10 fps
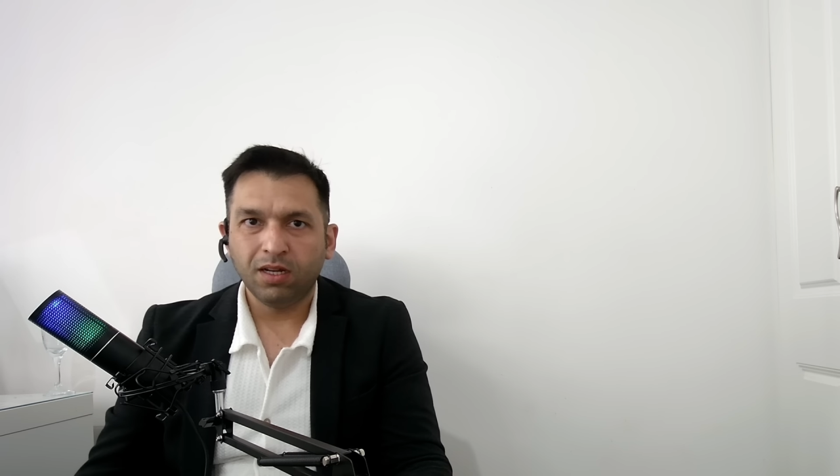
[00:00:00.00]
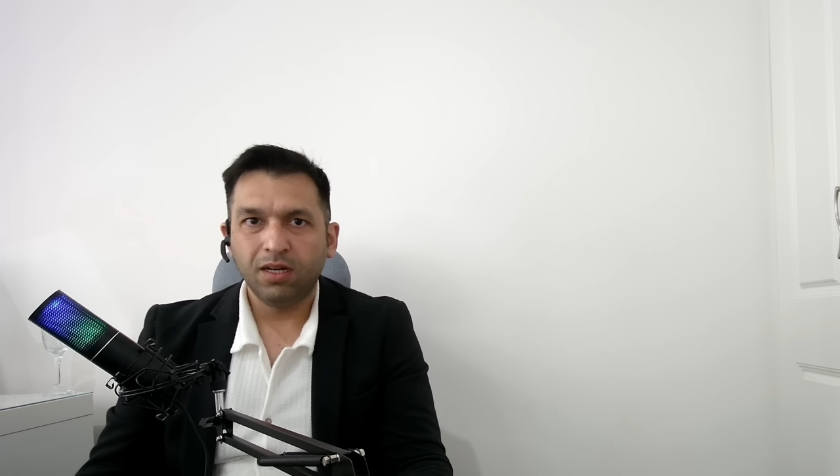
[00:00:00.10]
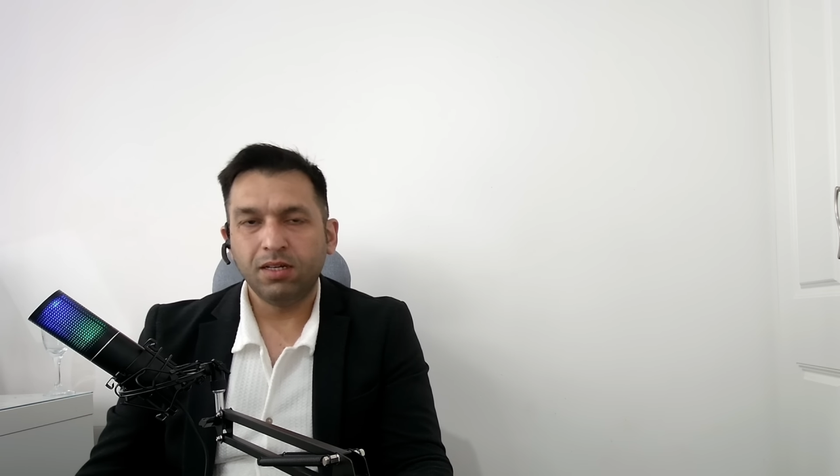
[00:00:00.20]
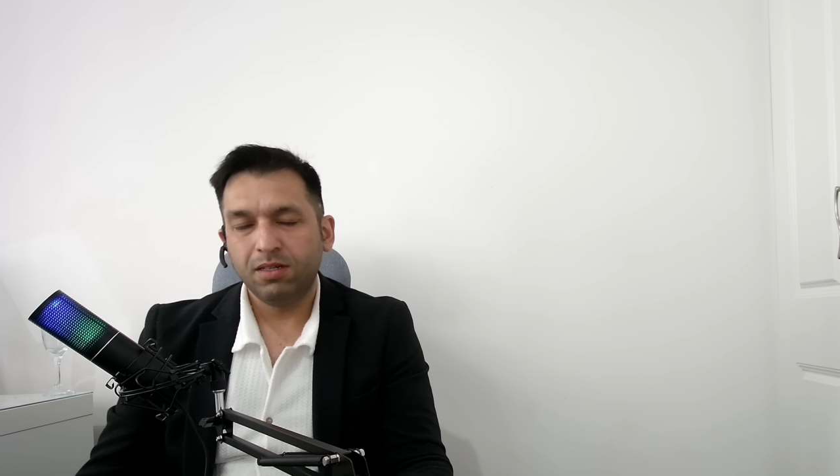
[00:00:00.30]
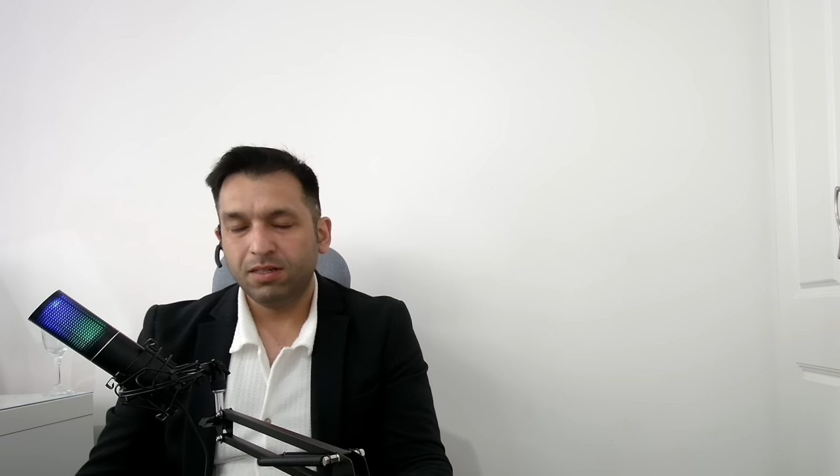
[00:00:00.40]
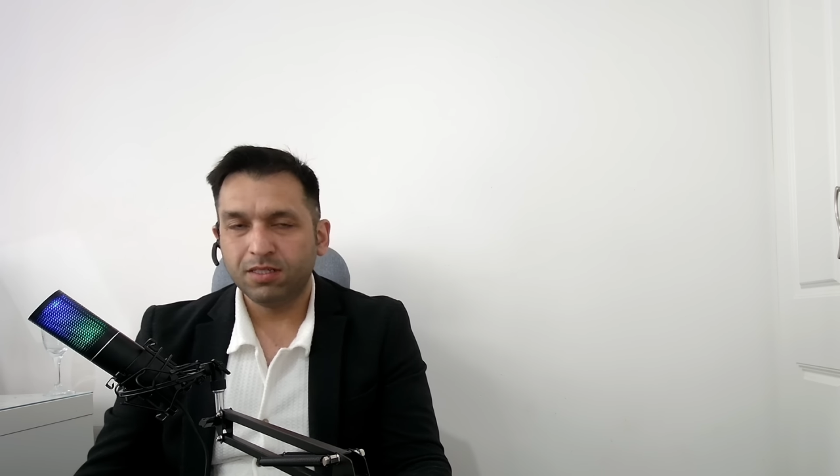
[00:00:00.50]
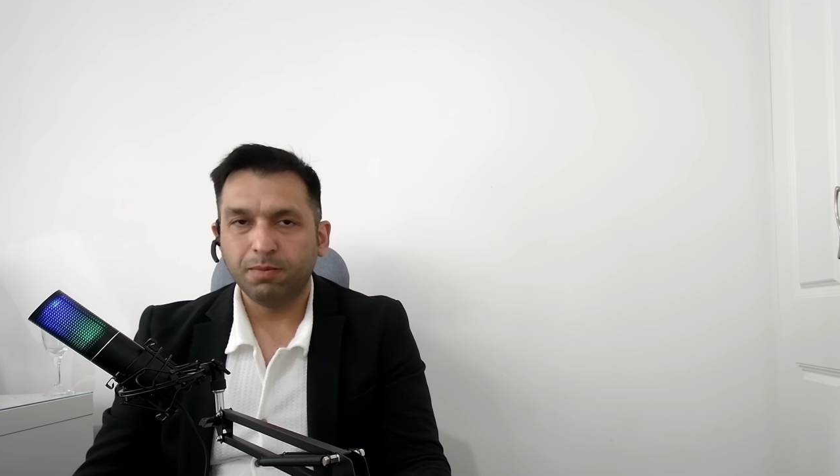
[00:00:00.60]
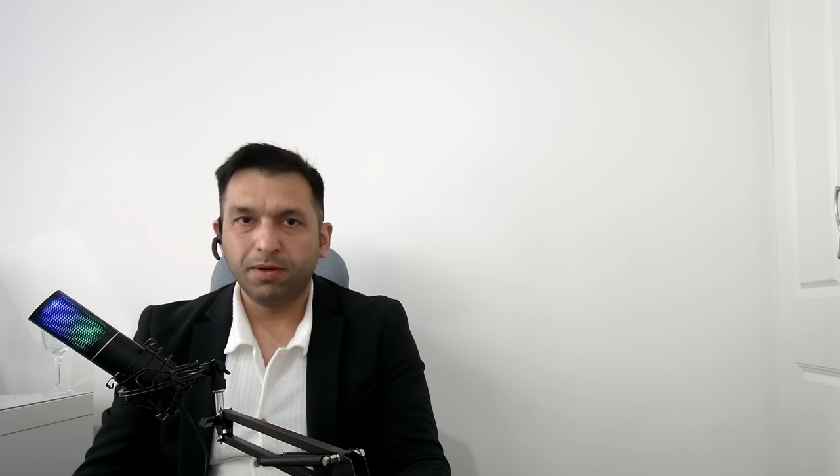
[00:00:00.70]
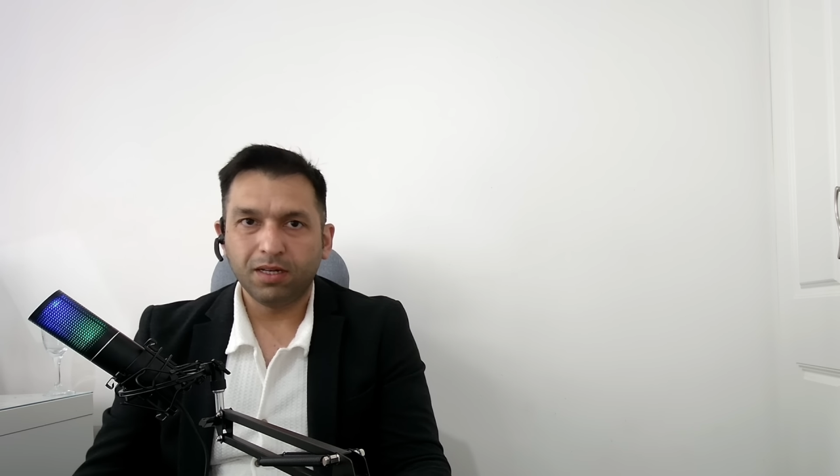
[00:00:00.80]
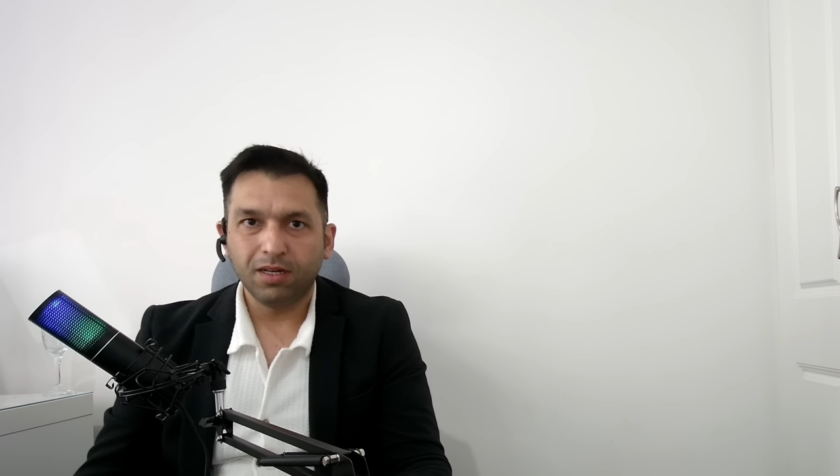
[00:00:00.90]
it, doesn't
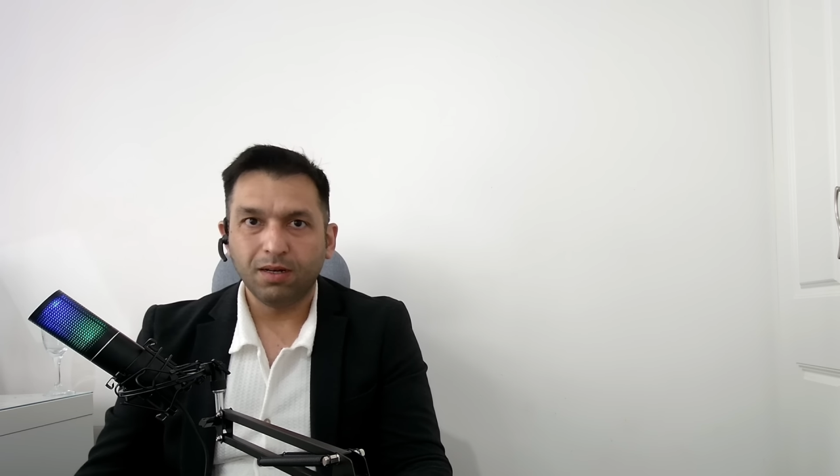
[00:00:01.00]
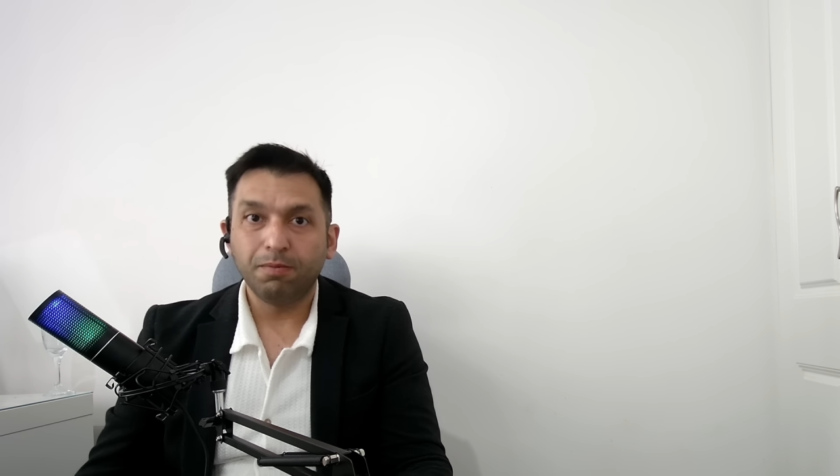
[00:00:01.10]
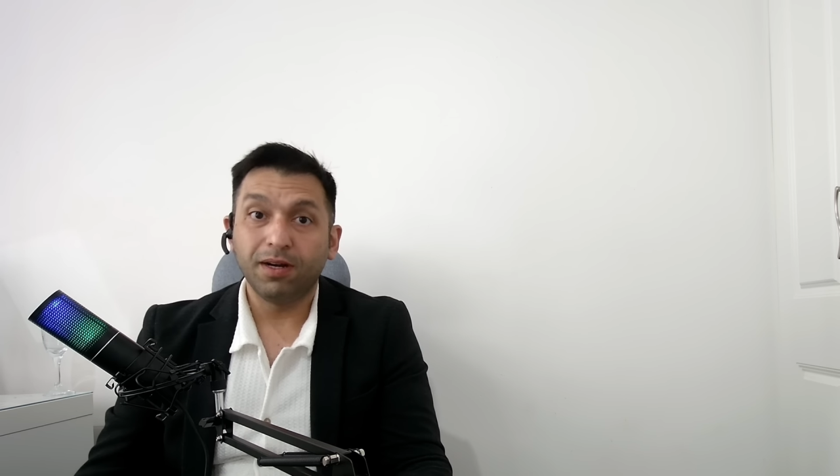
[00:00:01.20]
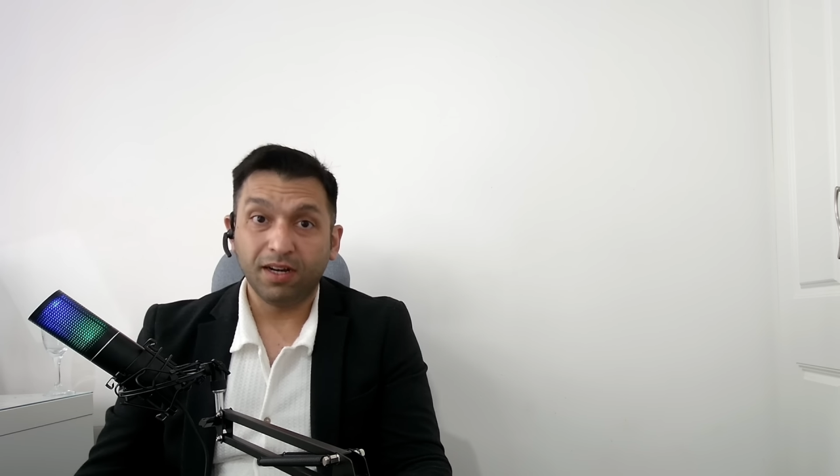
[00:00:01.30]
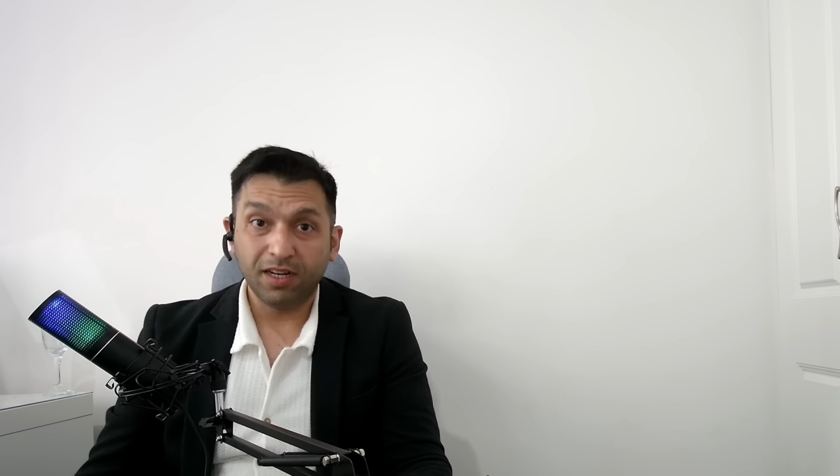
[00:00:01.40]
matter, but at